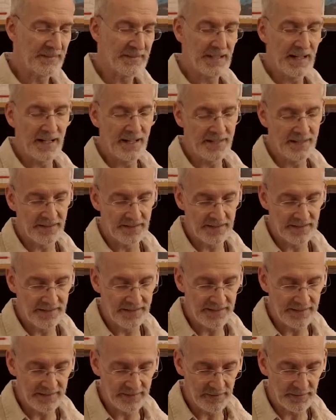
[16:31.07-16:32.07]
slider in
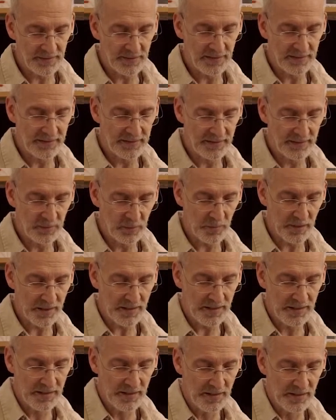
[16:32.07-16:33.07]
this way.